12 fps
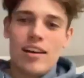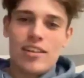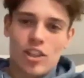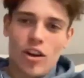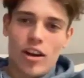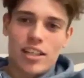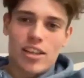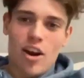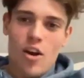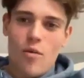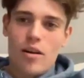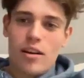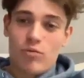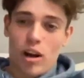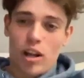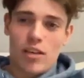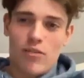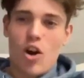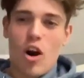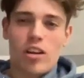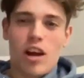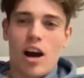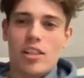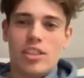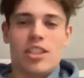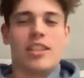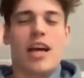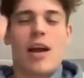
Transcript: Side note, right, you've got an onion.